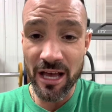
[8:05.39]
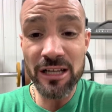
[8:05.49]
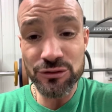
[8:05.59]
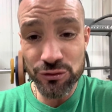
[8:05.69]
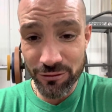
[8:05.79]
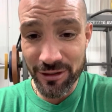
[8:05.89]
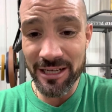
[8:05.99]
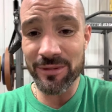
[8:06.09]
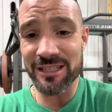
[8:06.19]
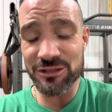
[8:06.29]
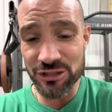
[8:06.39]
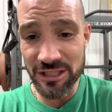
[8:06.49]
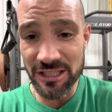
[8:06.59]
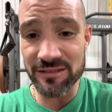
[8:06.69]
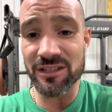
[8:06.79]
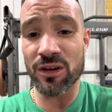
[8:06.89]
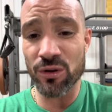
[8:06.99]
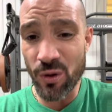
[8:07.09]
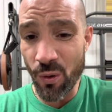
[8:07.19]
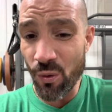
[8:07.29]
a dream achieved, a
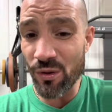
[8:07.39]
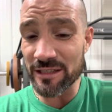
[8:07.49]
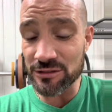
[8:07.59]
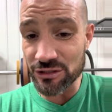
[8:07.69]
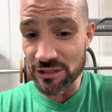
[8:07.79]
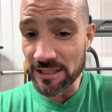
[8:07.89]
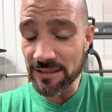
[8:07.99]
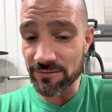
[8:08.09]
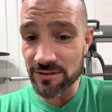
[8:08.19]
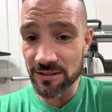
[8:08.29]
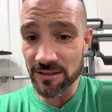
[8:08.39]
goal achieved.